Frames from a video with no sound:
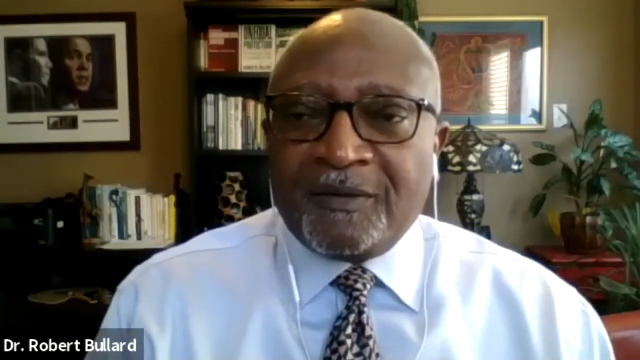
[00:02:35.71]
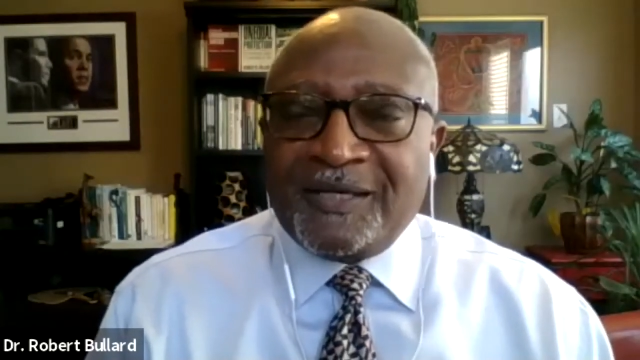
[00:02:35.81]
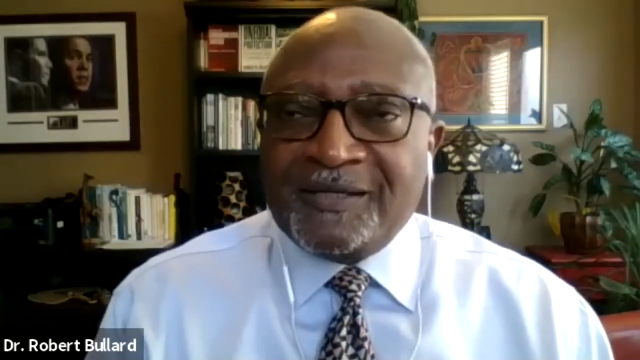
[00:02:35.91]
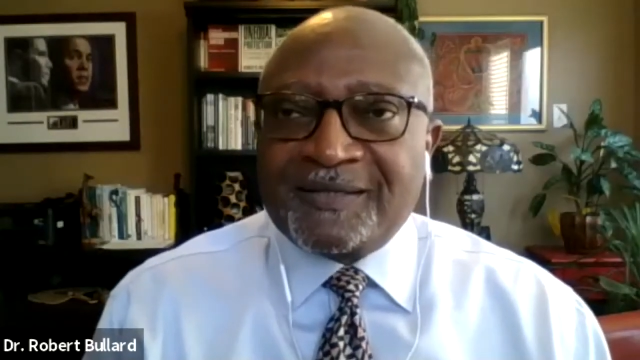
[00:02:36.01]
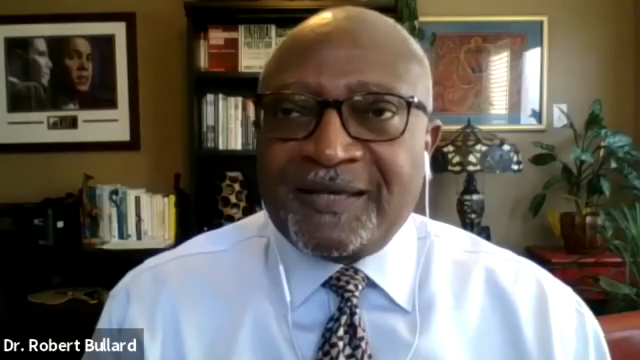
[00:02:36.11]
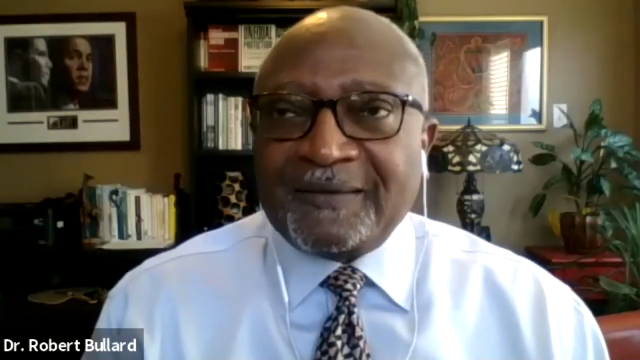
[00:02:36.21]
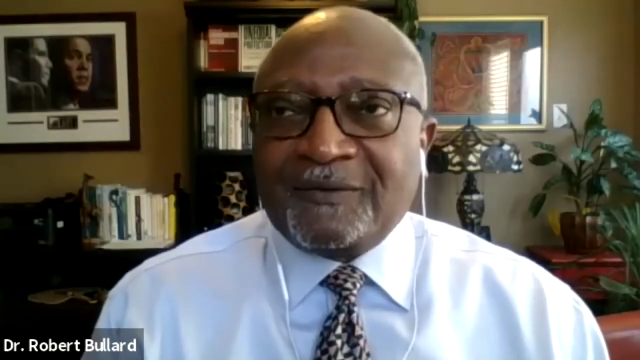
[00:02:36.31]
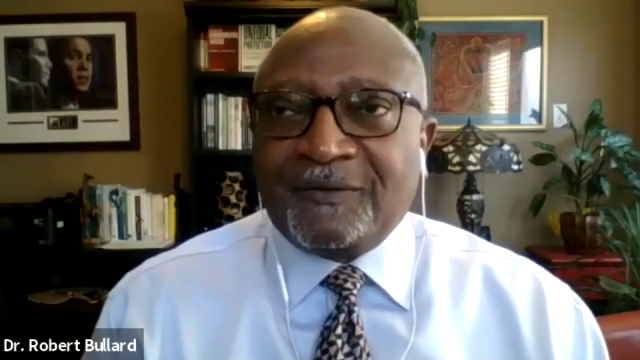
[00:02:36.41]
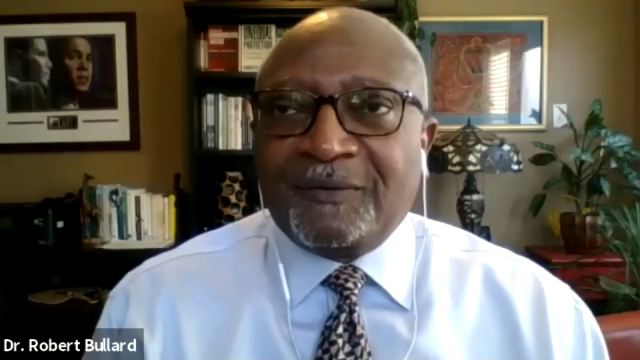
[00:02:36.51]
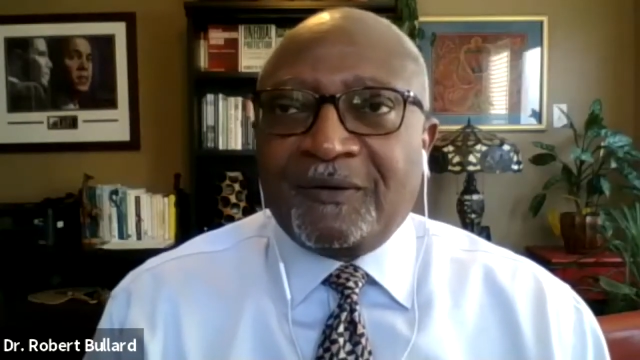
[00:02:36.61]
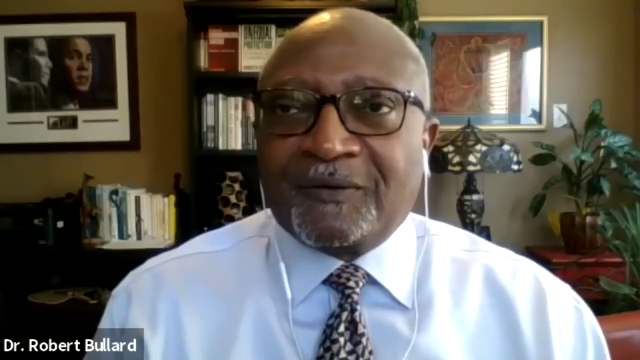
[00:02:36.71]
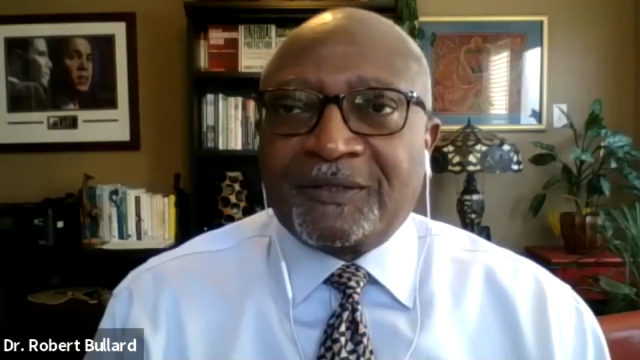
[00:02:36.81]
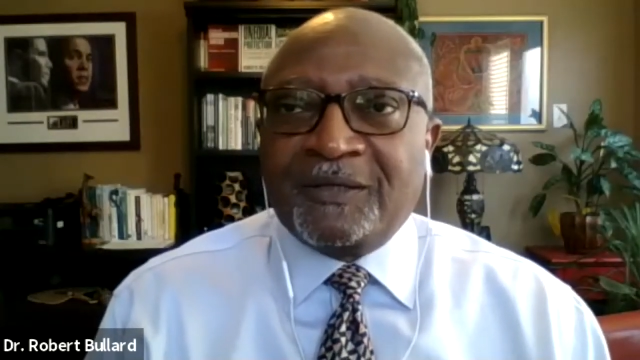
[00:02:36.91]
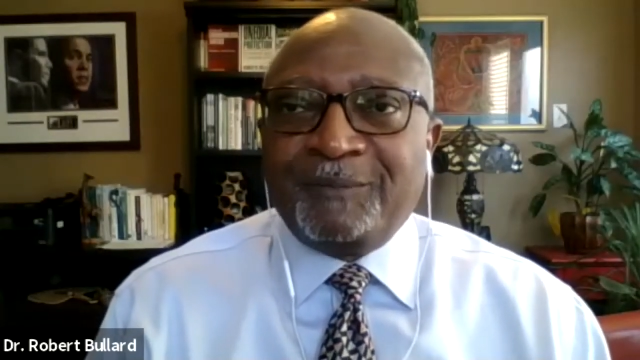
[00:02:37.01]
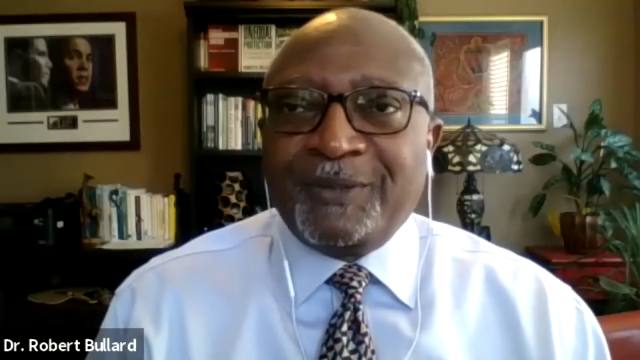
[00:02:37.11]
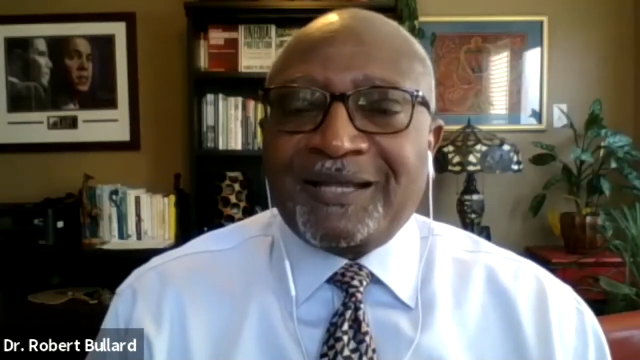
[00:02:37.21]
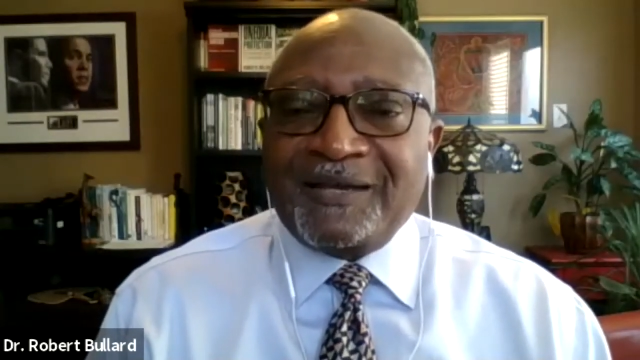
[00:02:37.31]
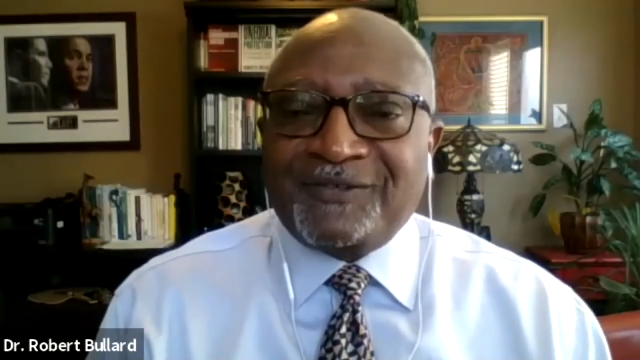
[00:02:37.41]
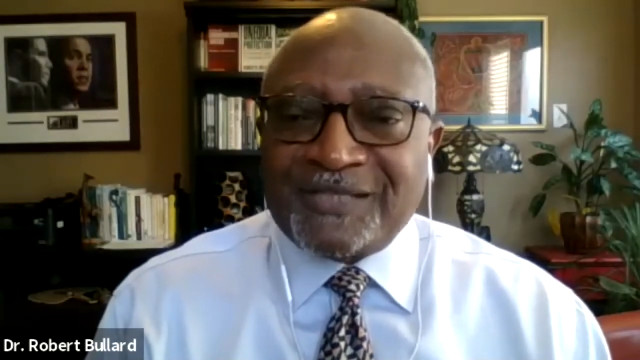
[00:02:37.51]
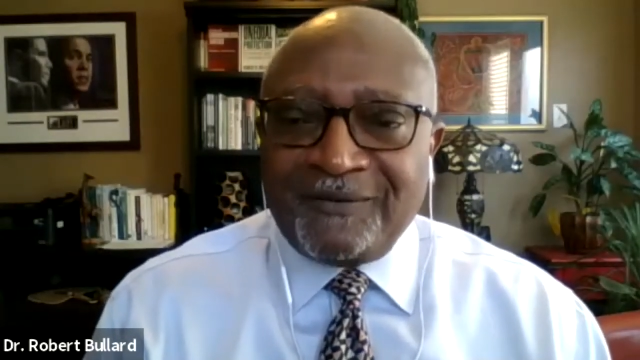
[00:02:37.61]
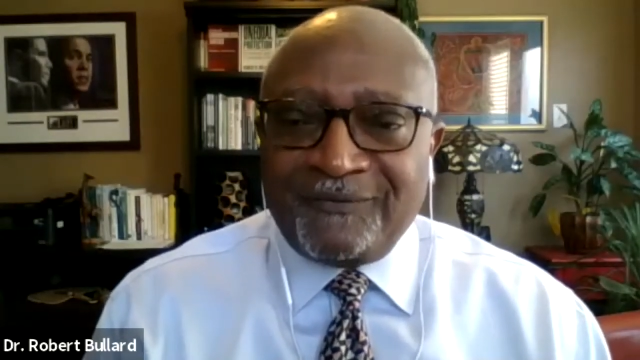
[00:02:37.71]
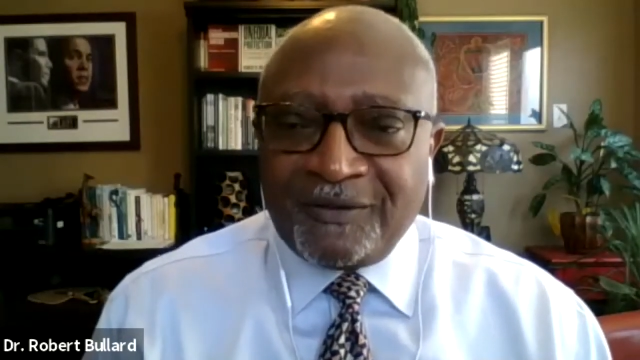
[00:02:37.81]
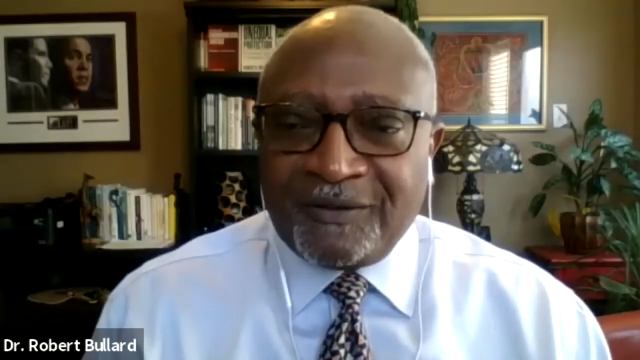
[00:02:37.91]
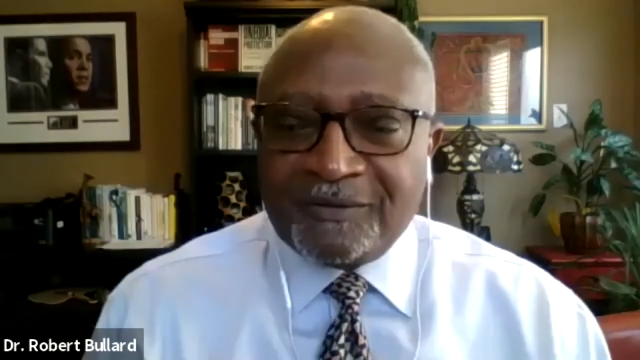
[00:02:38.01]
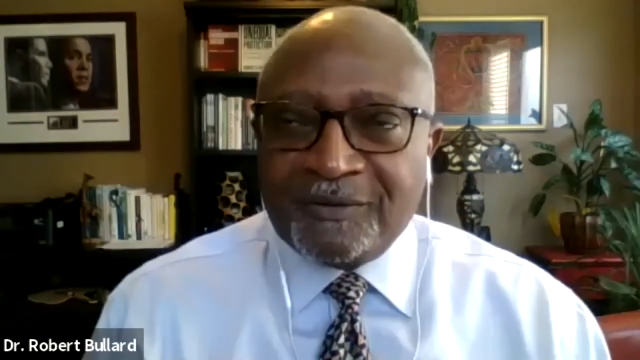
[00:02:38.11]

things that can be life-saving.